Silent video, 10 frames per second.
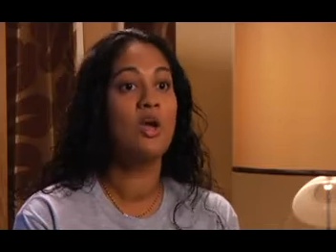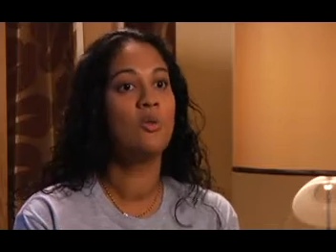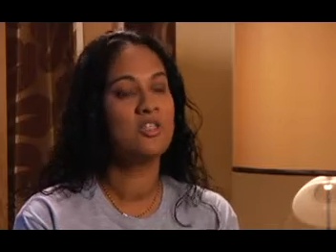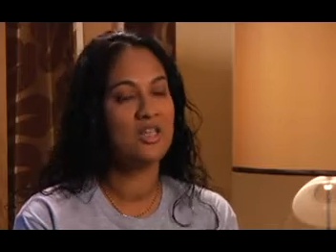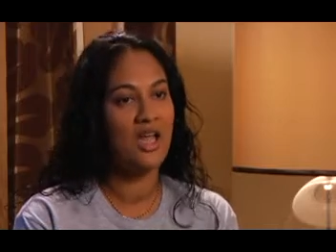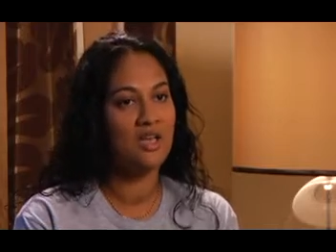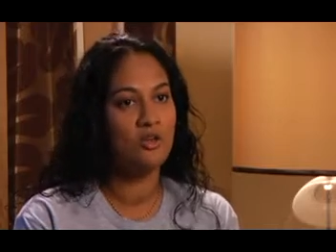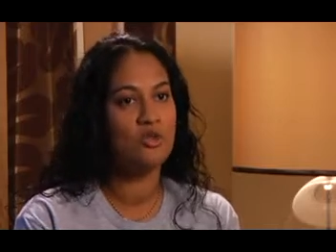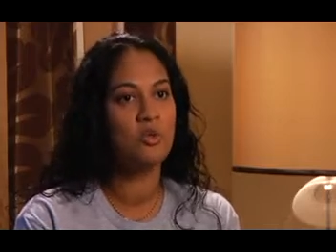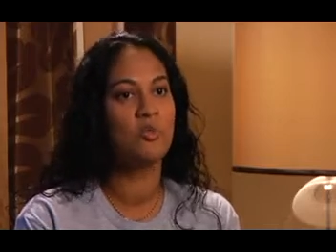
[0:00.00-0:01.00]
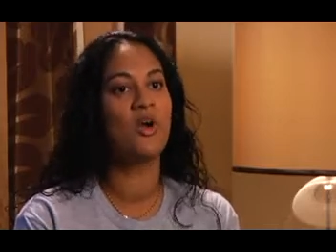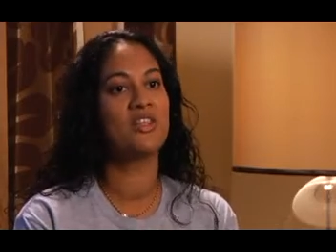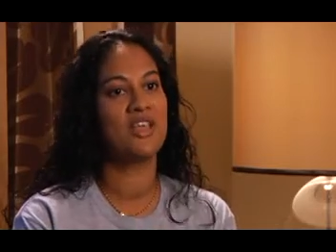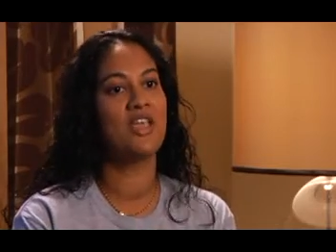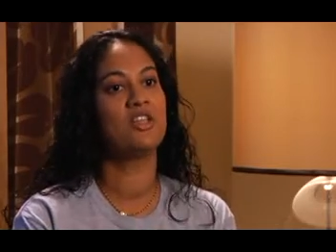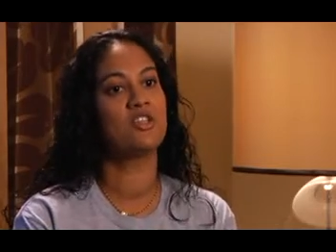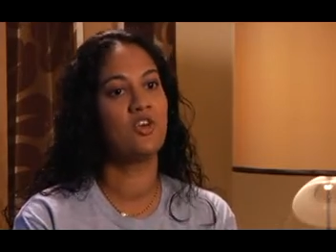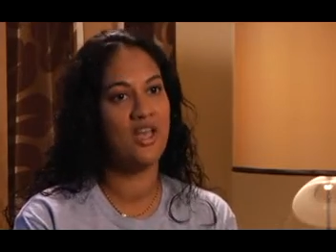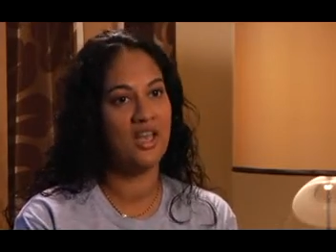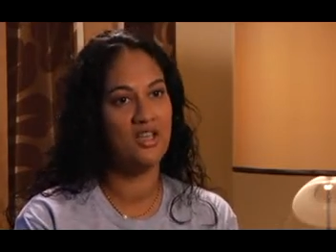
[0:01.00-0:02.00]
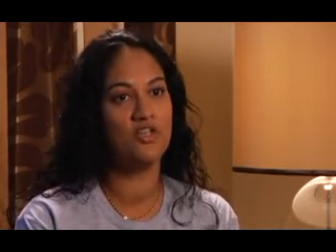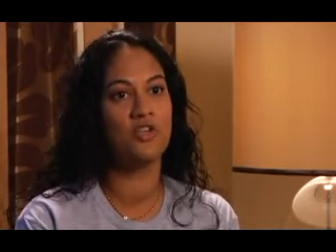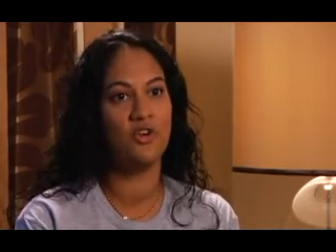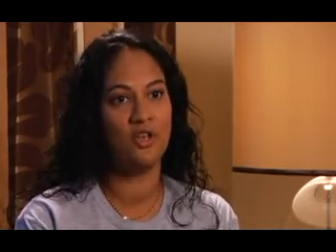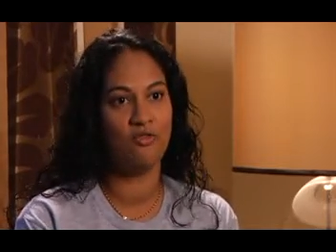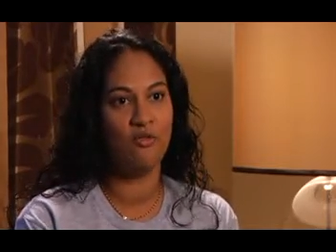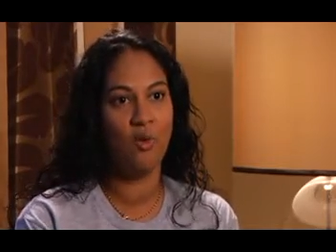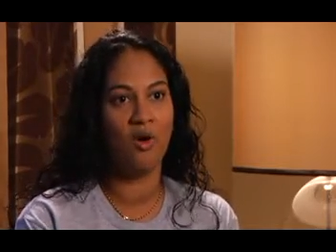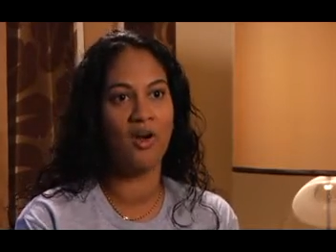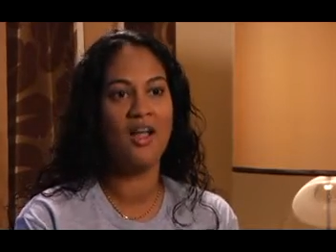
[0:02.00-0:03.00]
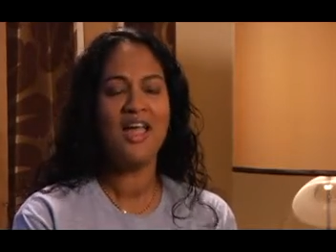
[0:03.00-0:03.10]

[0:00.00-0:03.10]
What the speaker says: was diagnosed with breast cancer at age 34.